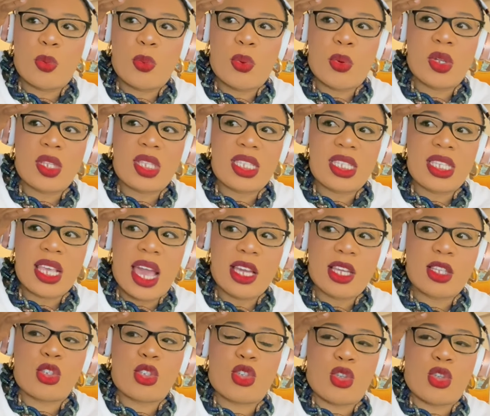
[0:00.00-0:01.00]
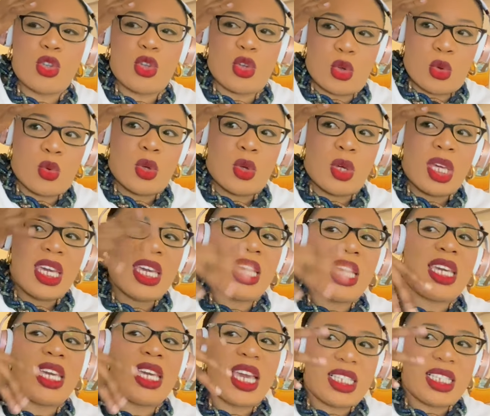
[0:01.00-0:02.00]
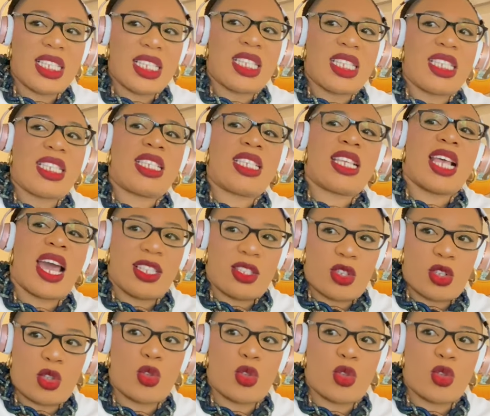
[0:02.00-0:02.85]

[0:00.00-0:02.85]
protect you in case it decides